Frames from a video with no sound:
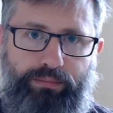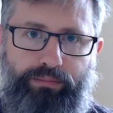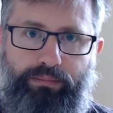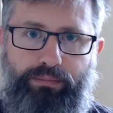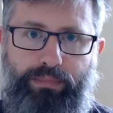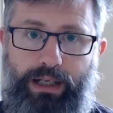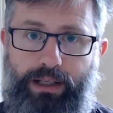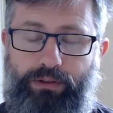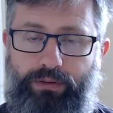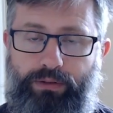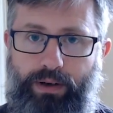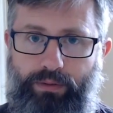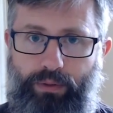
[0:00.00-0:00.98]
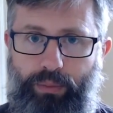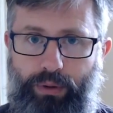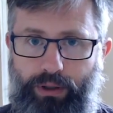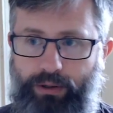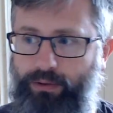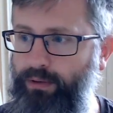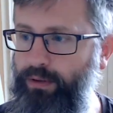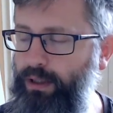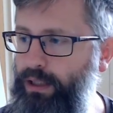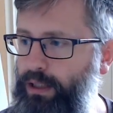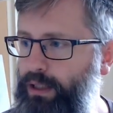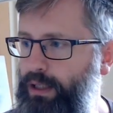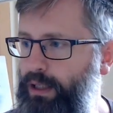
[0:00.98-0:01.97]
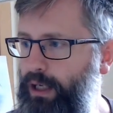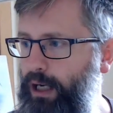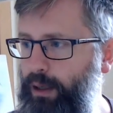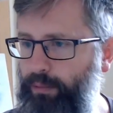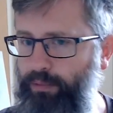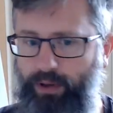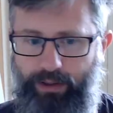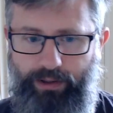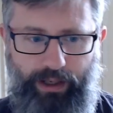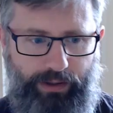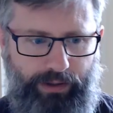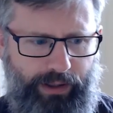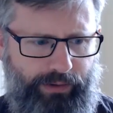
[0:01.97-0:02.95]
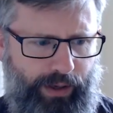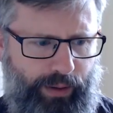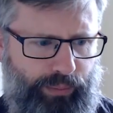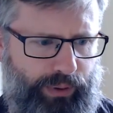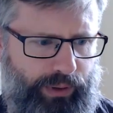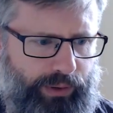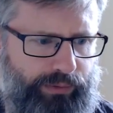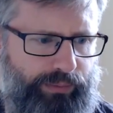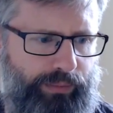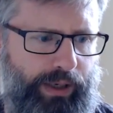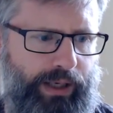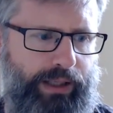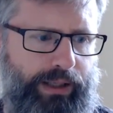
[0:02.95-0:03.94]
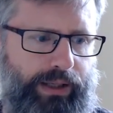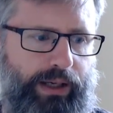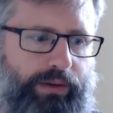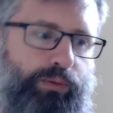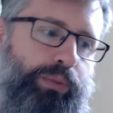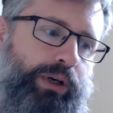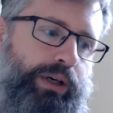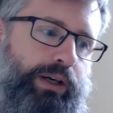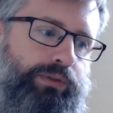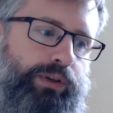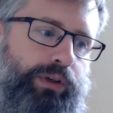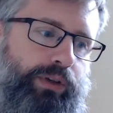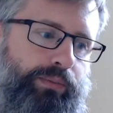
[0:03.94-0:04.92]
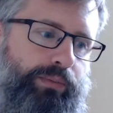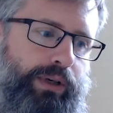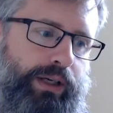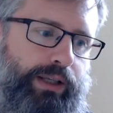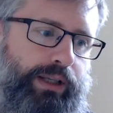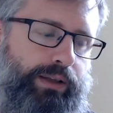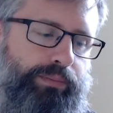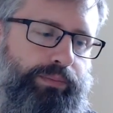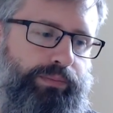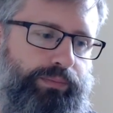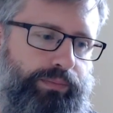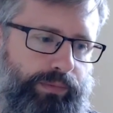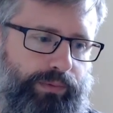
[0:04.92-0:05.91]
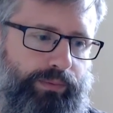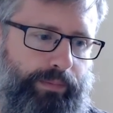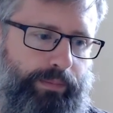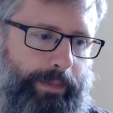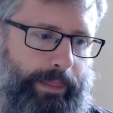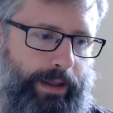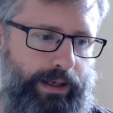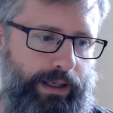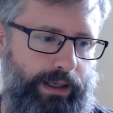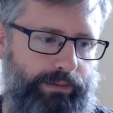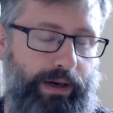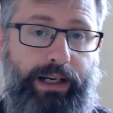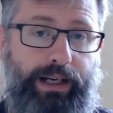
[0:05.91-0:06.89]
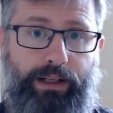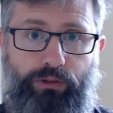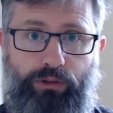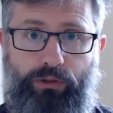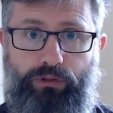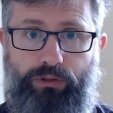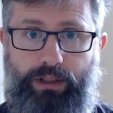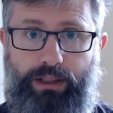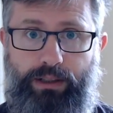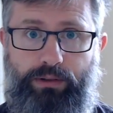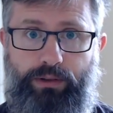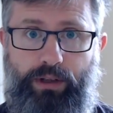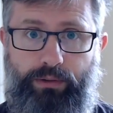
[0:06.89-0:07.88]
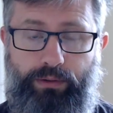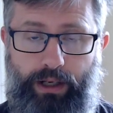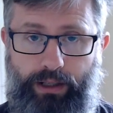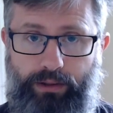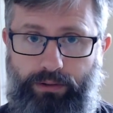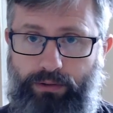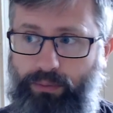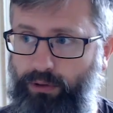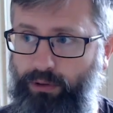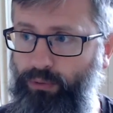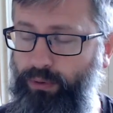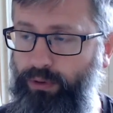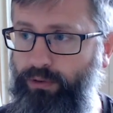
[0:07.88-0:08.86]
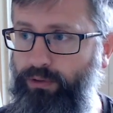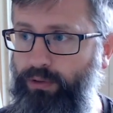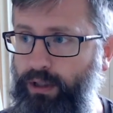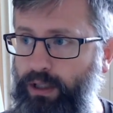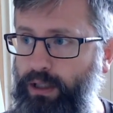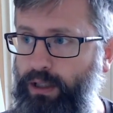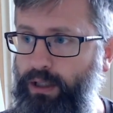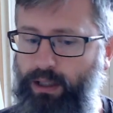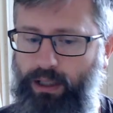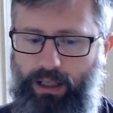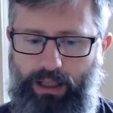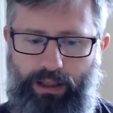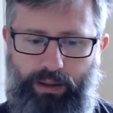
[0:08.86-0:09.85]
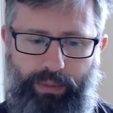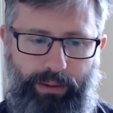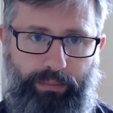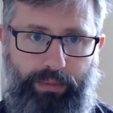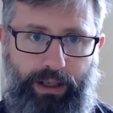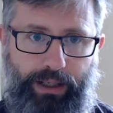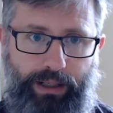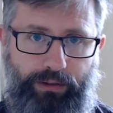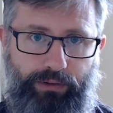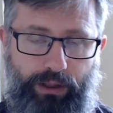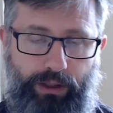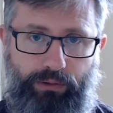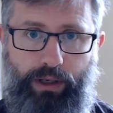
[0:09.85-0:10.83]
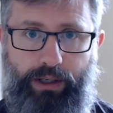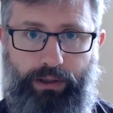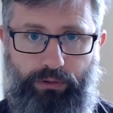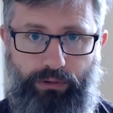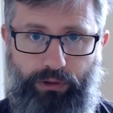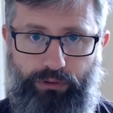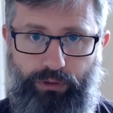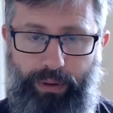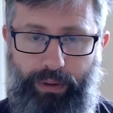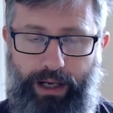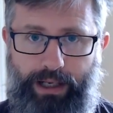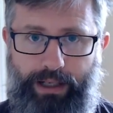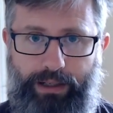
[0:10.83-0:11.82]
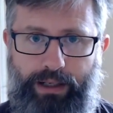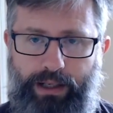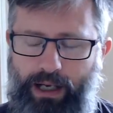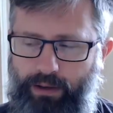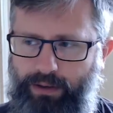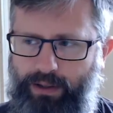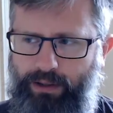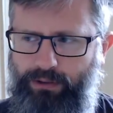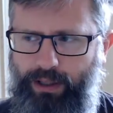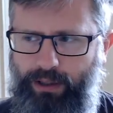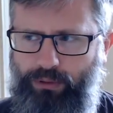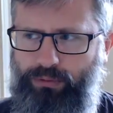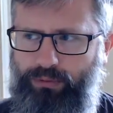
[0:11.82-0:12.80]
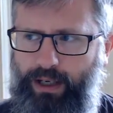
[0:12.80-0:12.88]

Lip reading: millions of other books. If I take the example of the other book I've got, Raining Sushi and Donuts, which was about my cycle ride across Japan. I think the sales